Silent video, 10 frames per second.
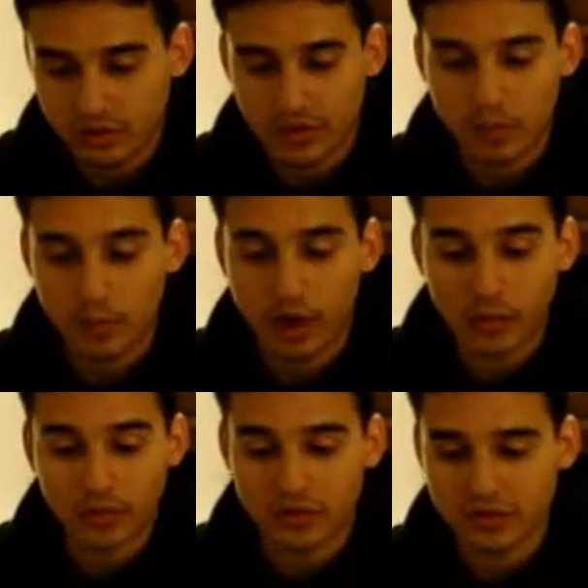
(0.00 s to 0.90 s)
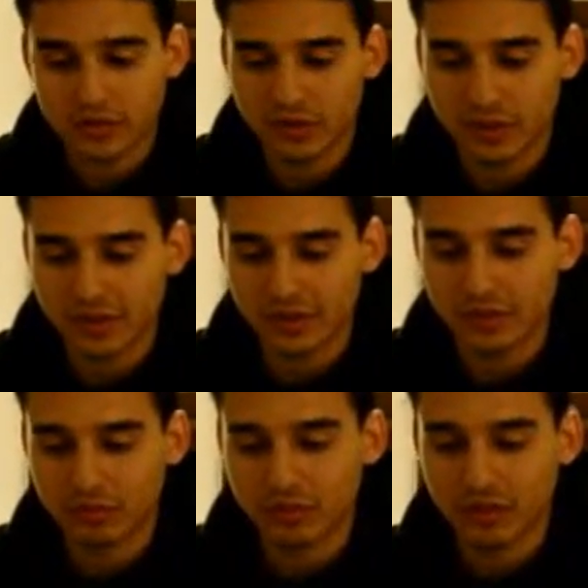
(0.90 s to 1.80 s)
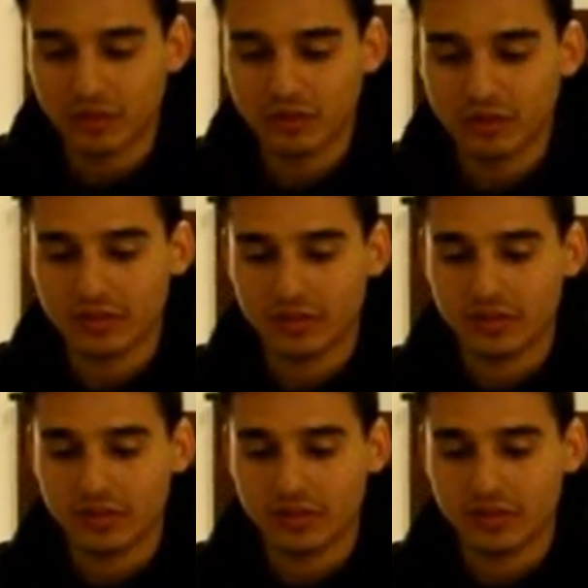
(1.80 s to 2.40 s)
and it popped it, so that didn't work out.